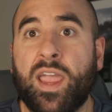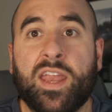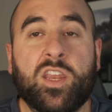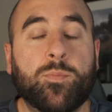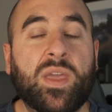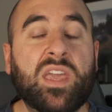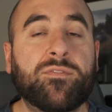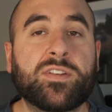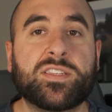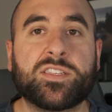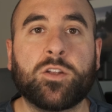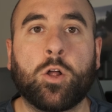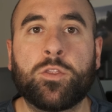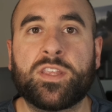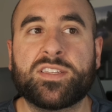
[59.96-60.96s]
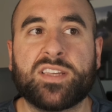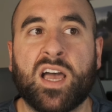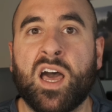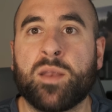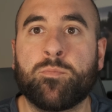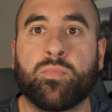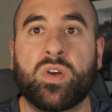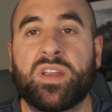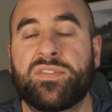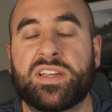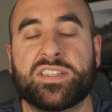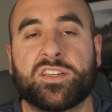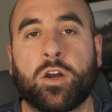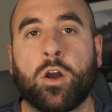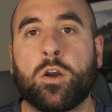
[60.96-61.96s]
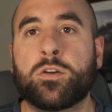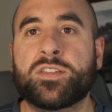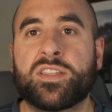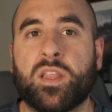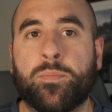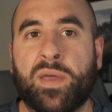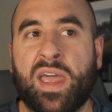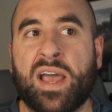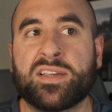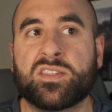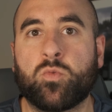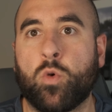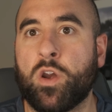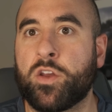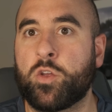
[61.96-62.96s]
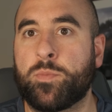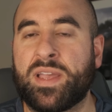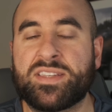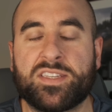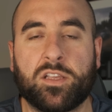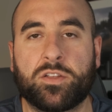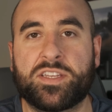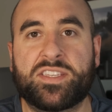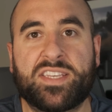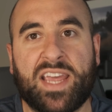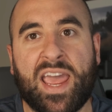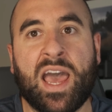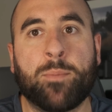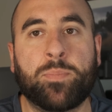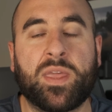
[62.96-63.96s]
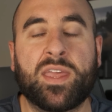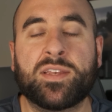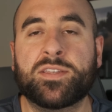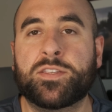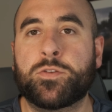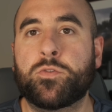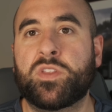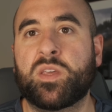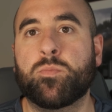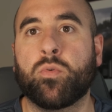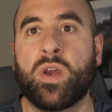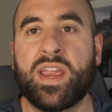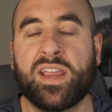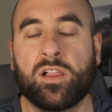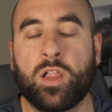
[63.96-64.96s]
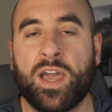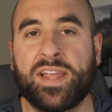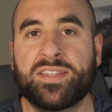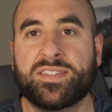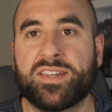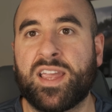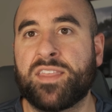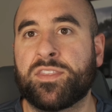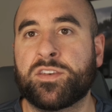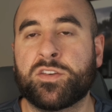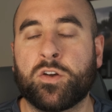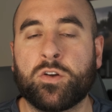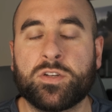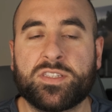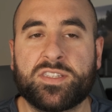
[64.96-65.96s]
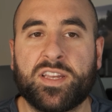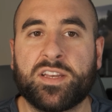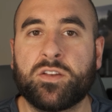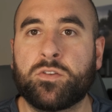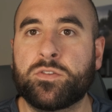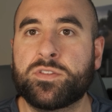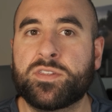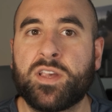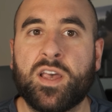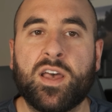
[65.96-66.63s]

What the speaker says: And you may have installed this on previous cars in the past where you basically tap into the brake lights and the turn signals.